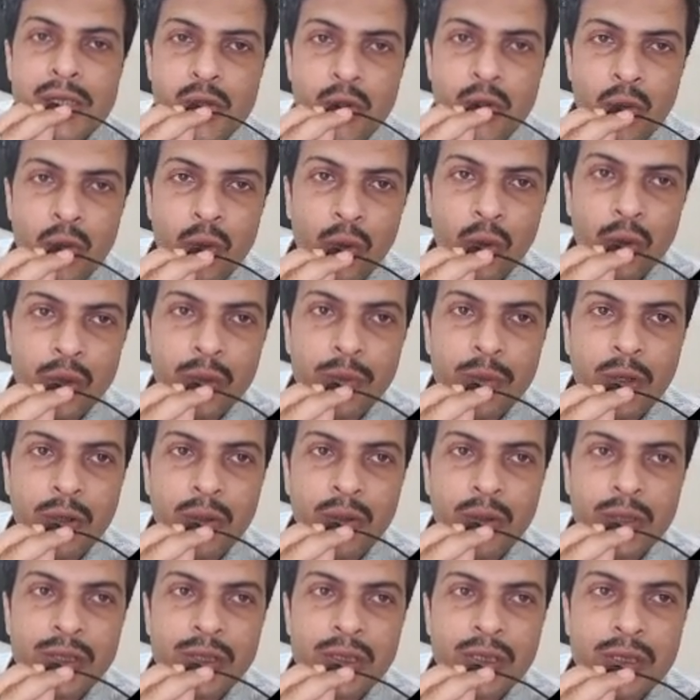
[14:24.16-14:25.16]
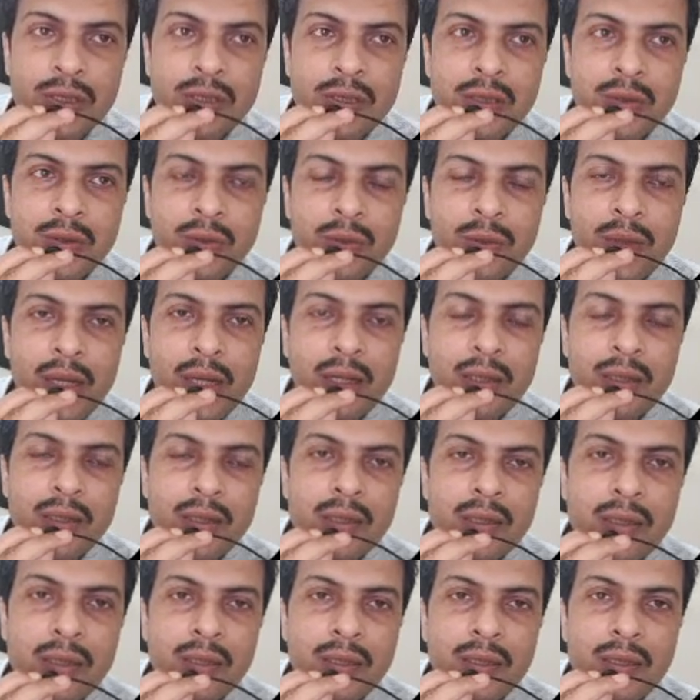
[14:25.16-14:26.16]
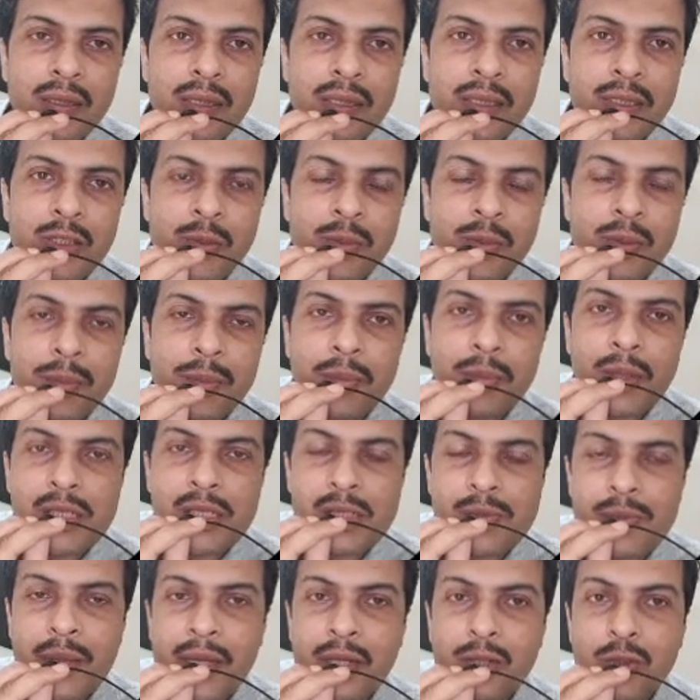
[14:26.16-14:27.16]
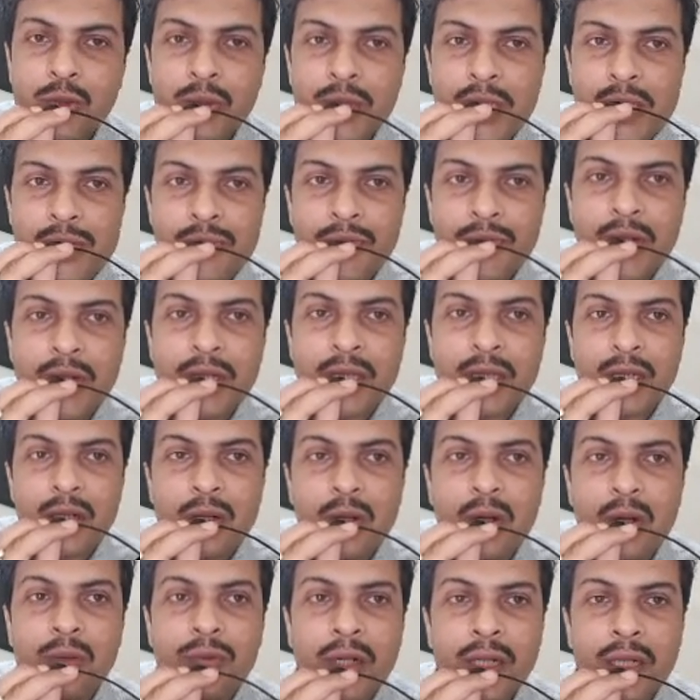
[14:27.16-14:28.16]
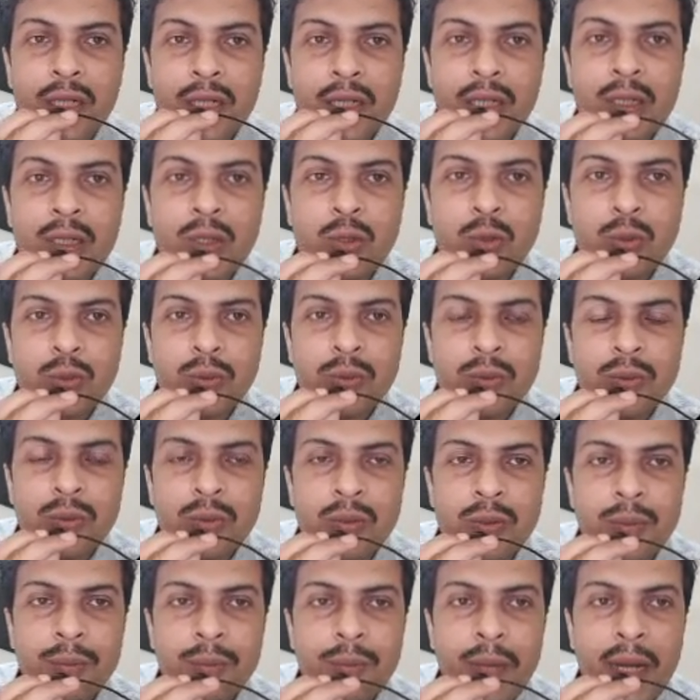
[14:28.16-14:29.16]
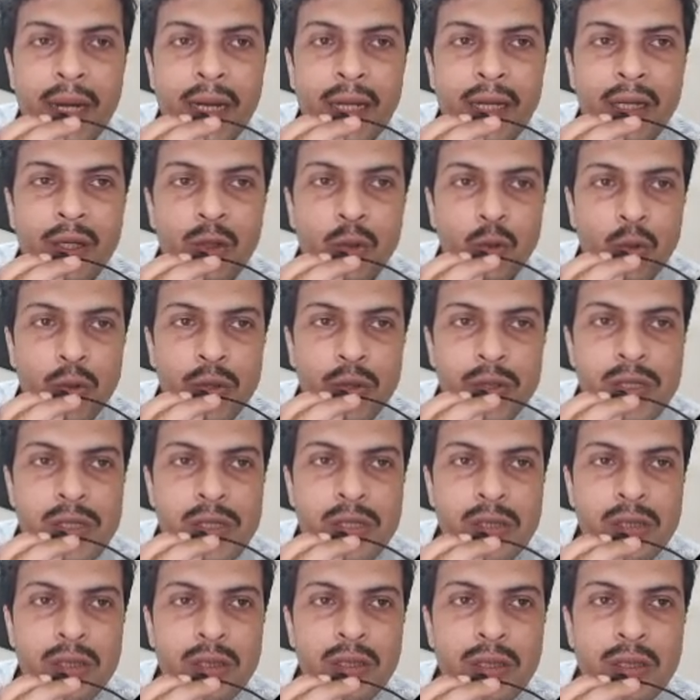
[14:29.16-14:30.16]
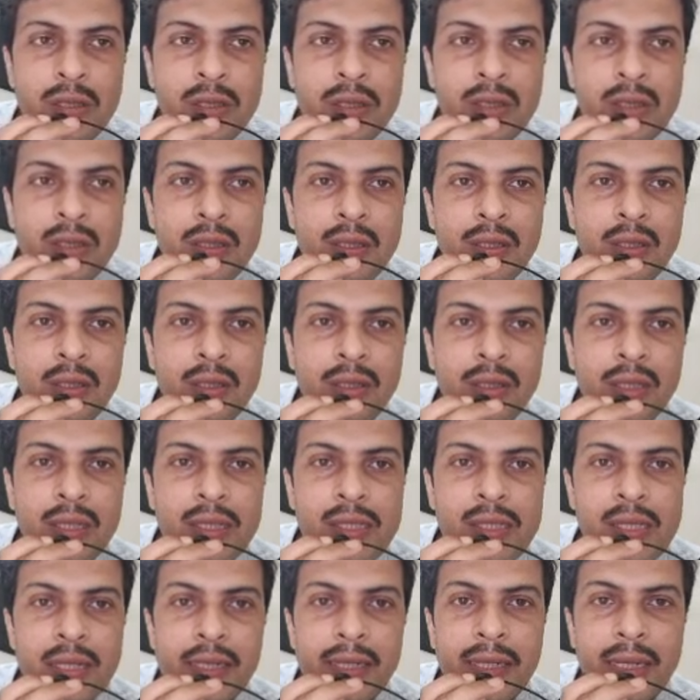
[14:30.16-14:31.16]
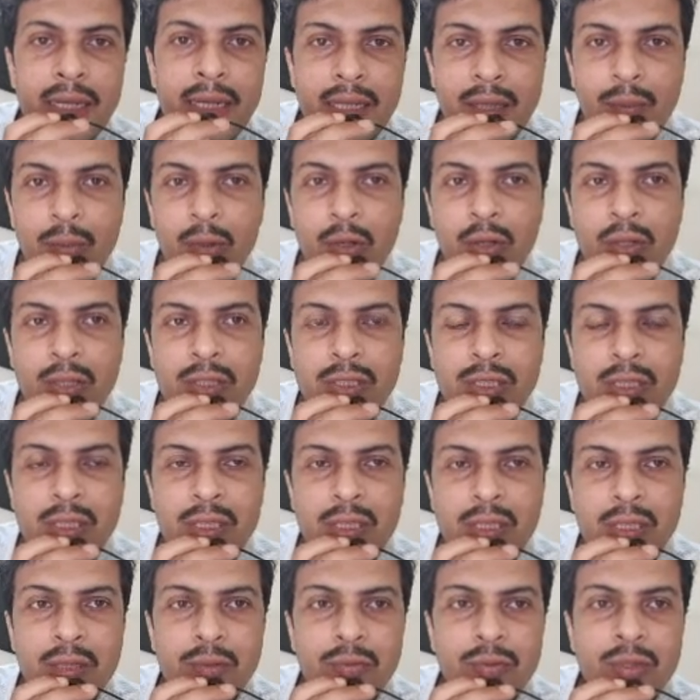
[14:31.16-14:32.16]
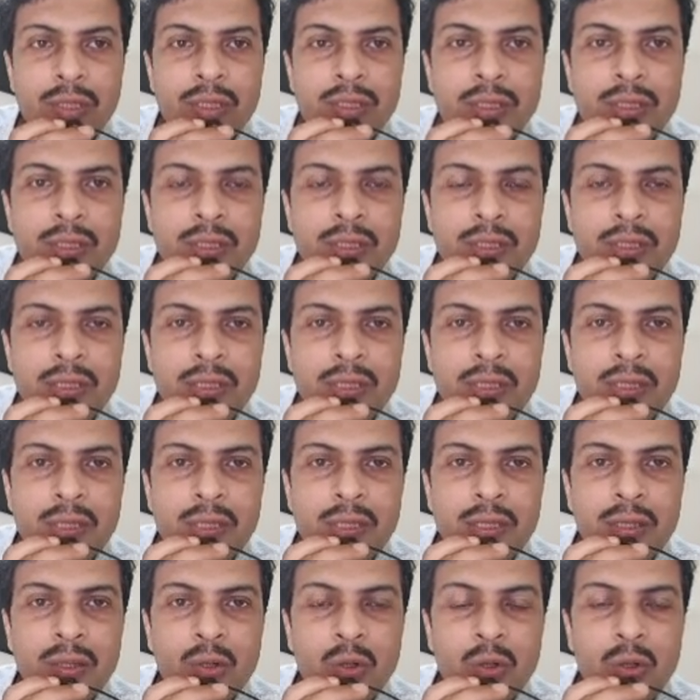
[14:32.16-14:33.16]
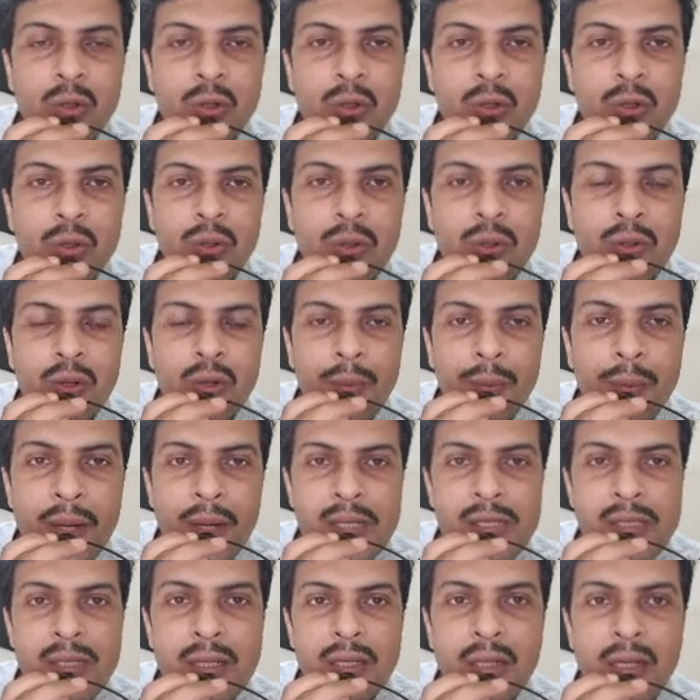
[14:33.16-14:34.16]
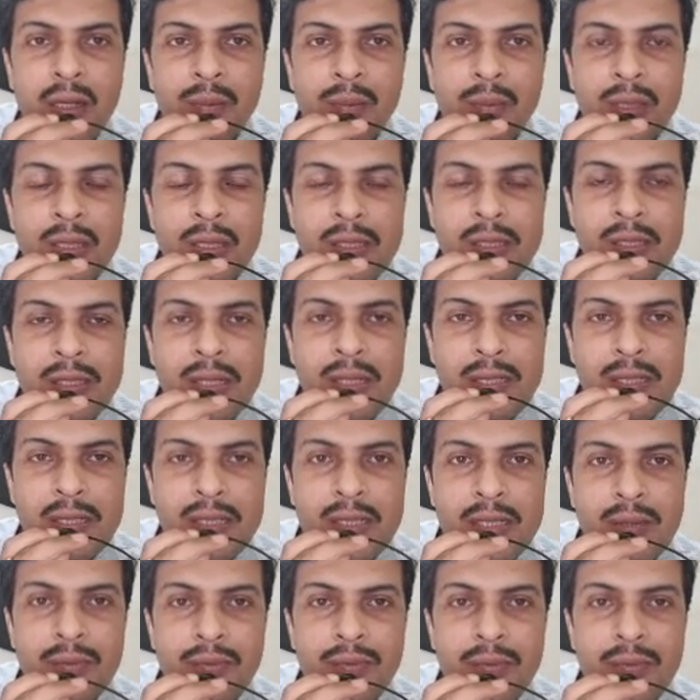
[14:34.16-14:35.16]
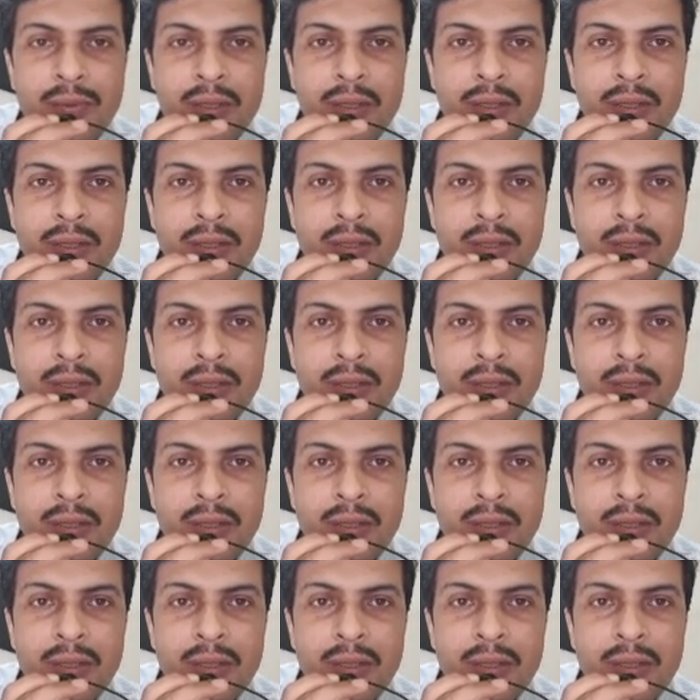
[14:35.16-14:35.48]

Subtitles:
pulse code modulation, where each of the pulse magnitude is further converted into binary codes. There is a delta modulation in which comparison of the successive